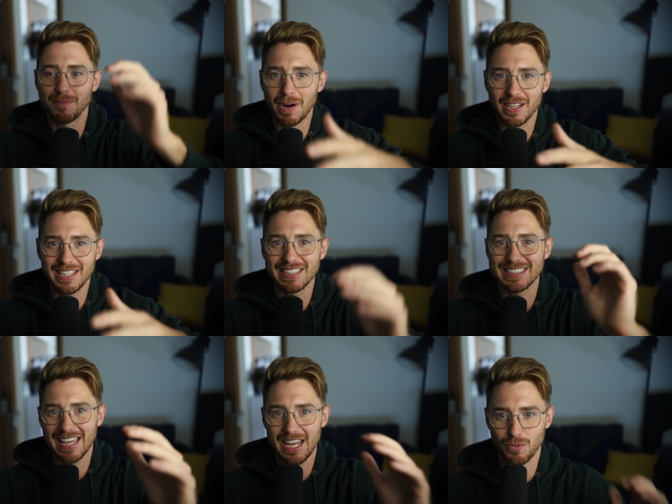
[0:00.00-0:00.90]
the
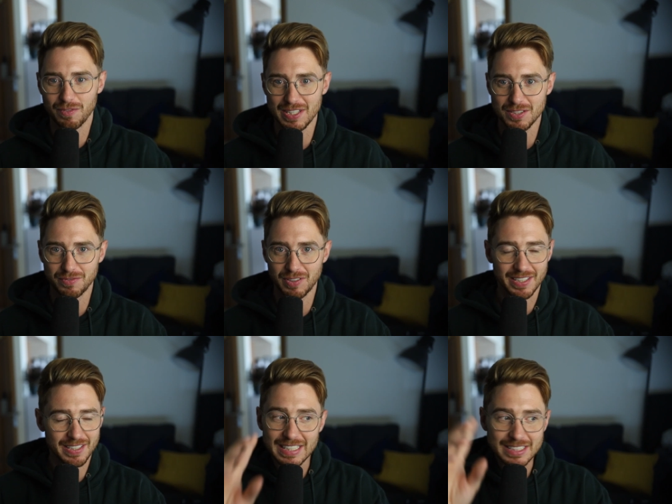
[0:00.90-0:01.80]
markets again with this
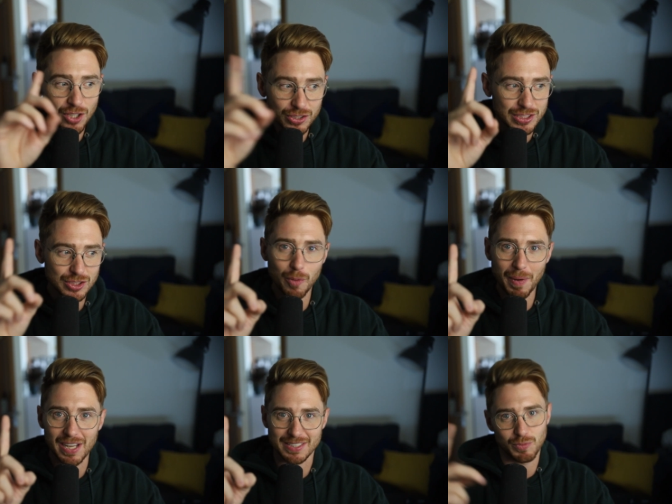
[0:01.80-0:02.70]
FUD. It's not to
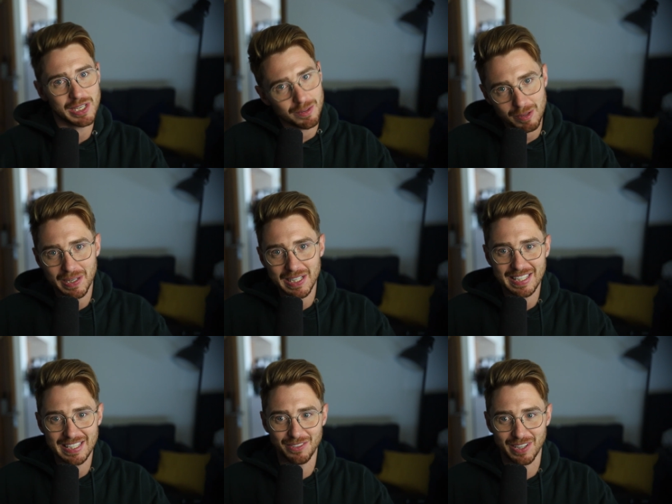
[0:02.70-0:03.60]
stop us. We're going to be
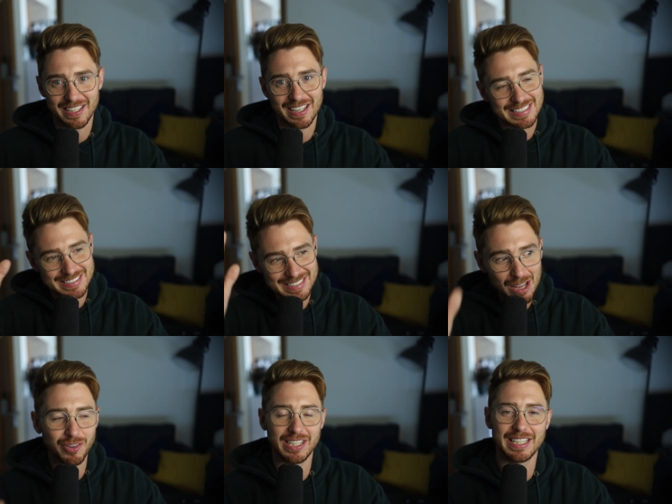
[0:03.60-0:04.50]
buying anyway. And it's
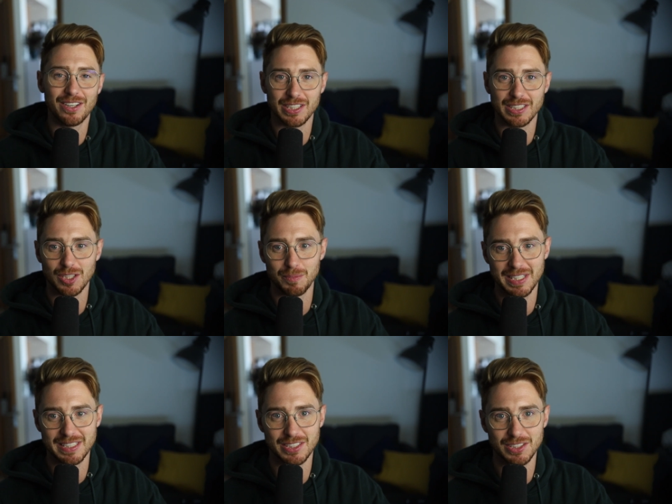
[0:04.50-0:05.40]
definitely not going to
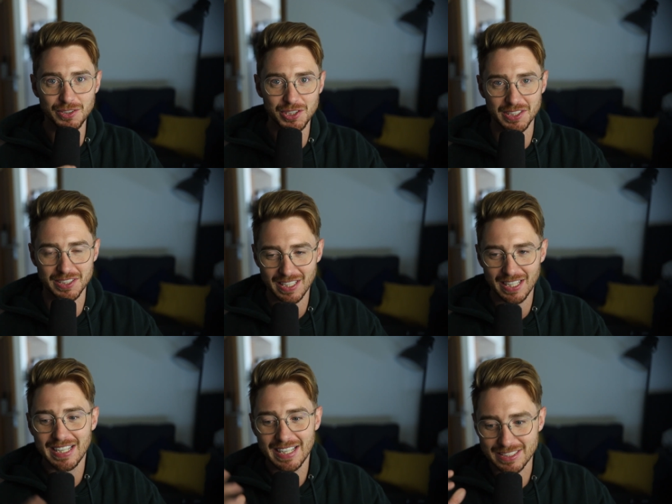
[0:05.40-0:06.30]
stop the institutions.
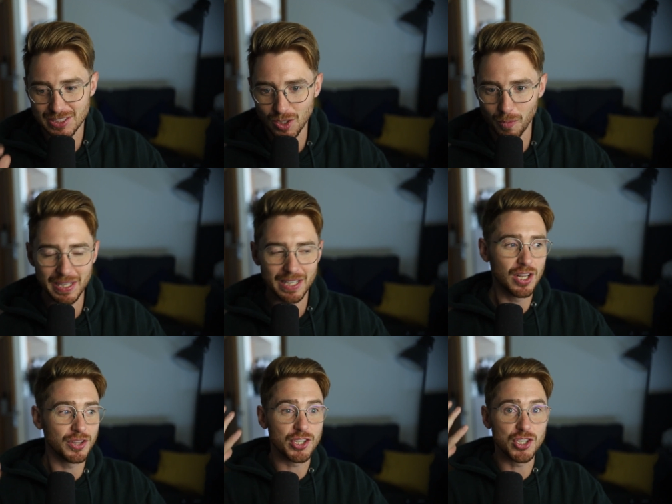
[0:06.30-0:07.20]
It's stopping
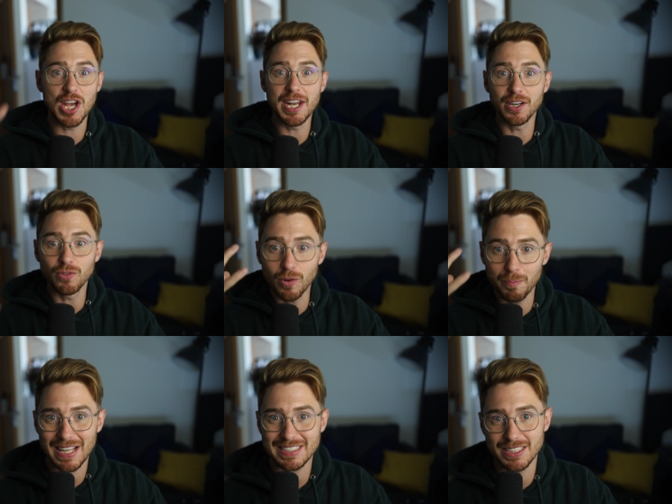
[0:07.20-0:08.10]
the general
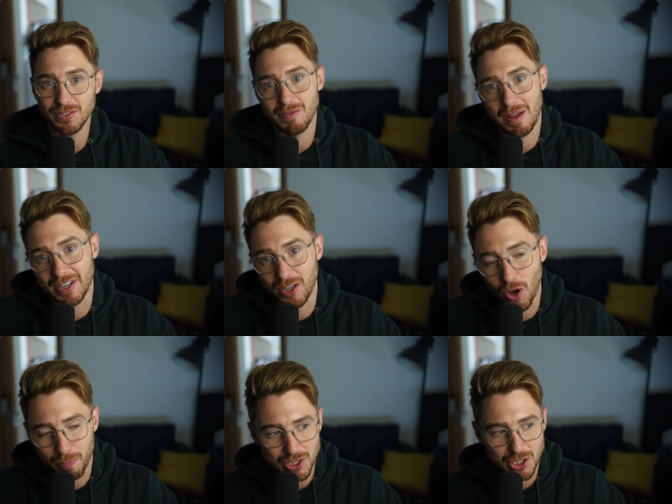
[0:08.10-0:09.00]
masses from having
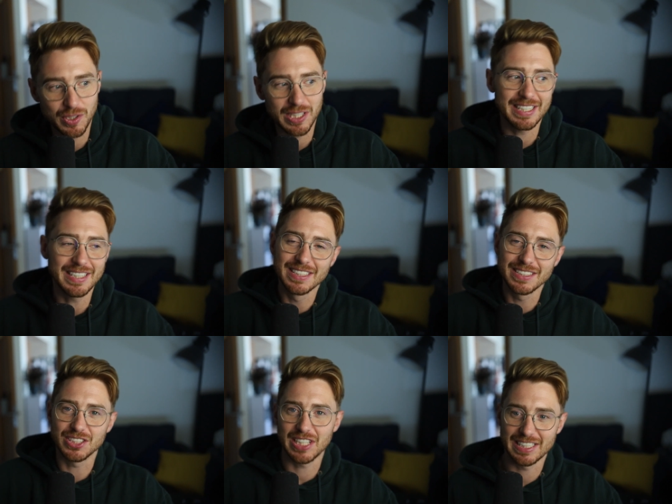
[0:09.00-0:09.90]
an opportunity
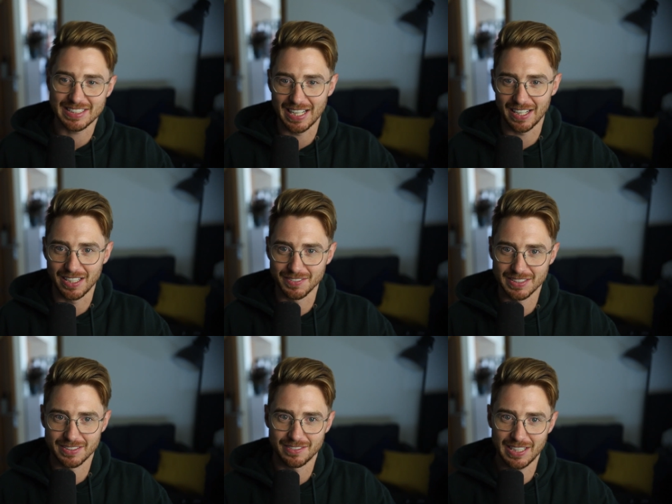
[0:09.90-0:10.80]
to change their
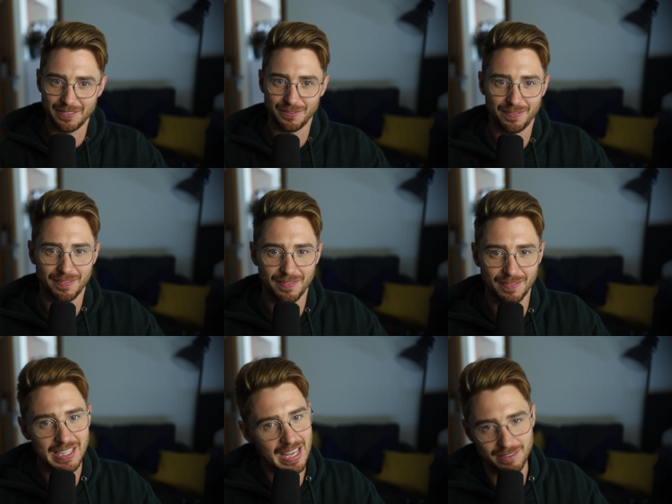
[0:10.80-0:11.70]
lives, right?
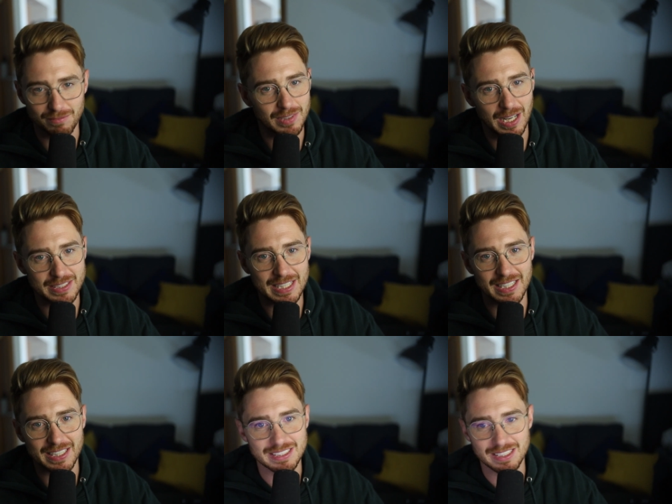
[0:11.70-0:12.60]
Again, I
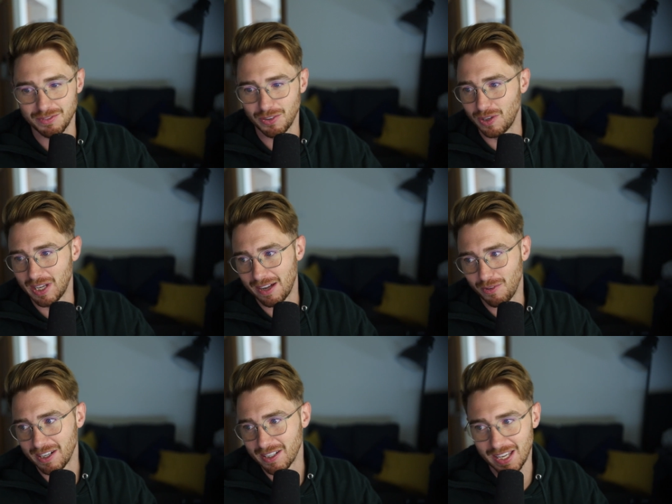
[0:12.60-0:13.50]
sound like a tinfoil hat
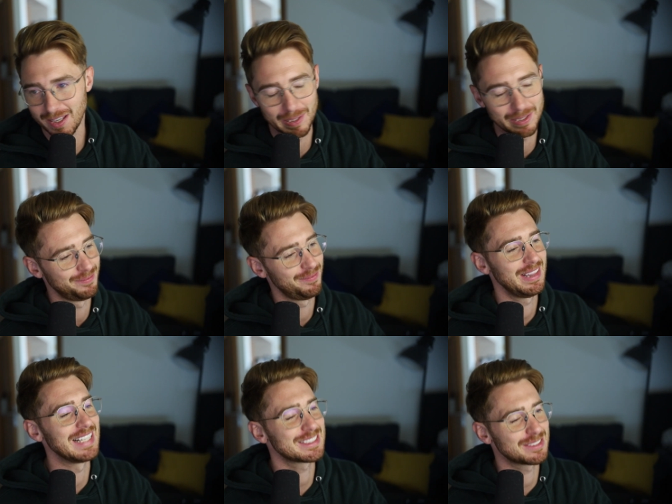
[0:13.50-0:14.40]
wearing guy, but
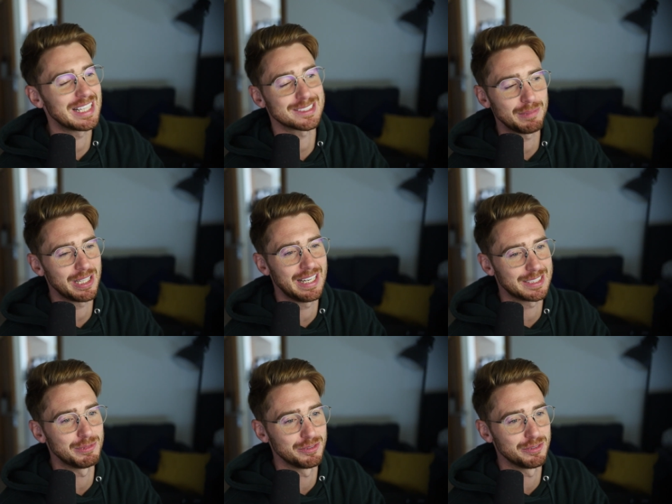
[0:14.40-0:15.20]
Let's let's let's